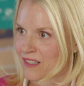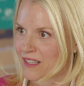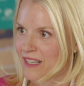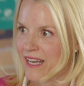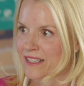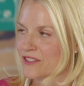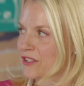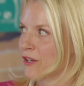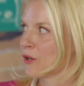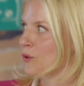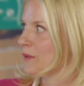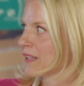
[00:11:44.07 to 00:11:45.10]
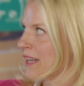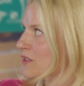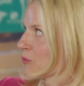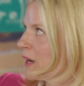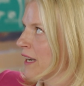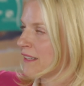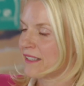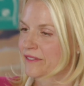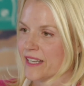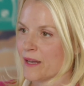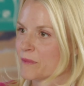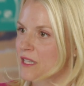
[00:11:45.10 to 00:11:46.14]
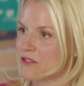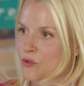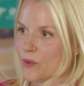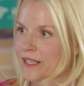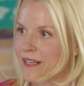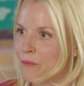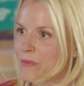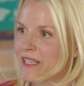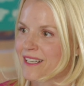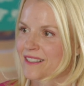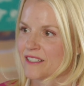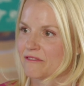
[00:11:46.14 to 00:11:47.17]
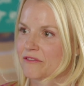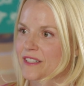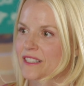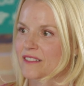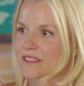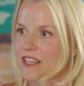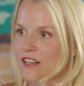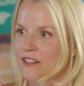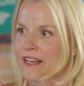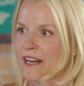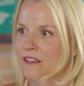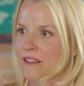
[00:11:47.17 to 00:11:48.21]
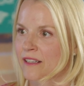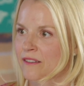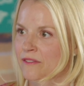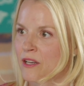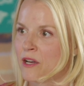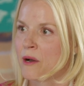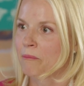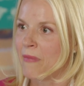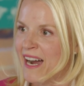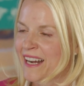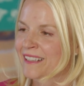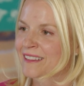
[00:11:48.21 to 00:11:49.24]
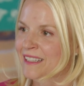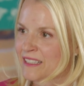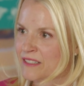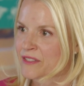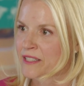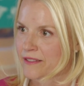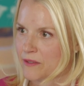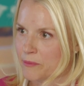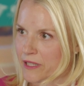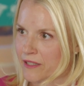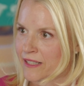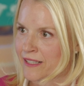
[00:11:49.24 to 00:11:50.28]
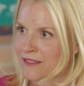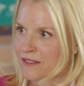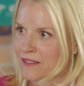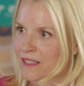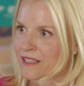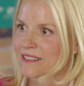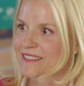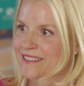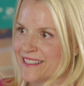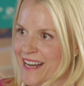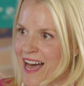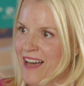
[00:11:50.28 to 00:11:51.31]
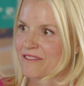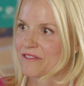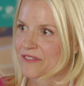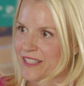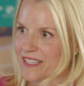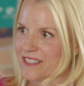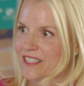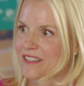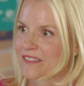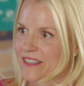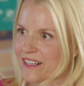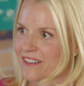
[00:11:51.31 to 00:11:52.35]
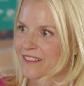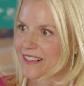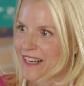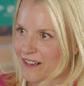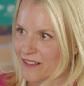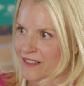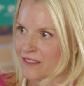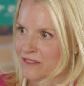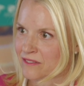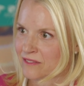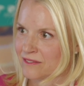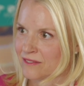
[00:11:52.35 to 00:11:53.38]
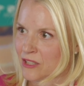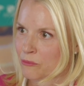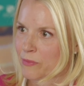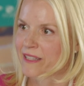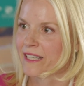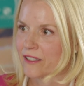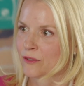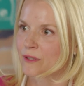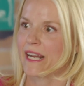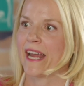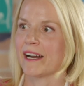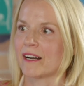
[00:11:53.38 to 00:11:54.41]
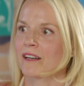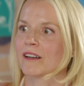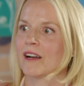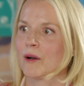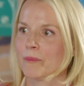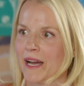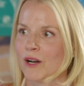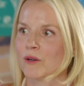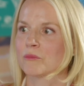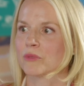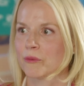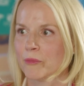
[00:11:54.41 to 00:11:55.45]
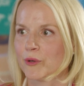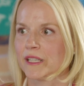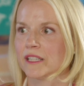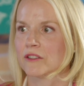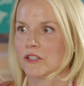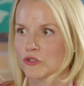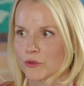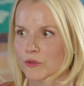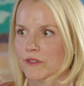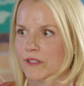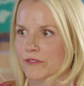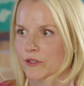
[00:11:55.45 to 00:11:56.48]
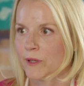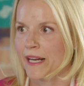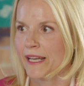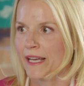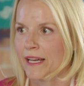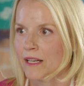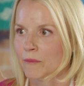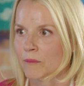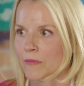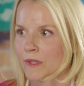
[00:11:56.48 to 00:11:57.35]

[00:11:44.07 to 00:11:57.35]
And so that's why they've kept this tweet up, because it fits their narrative. My lived experience does not fit their narrative. But they don't care about promoting the truth of who I am.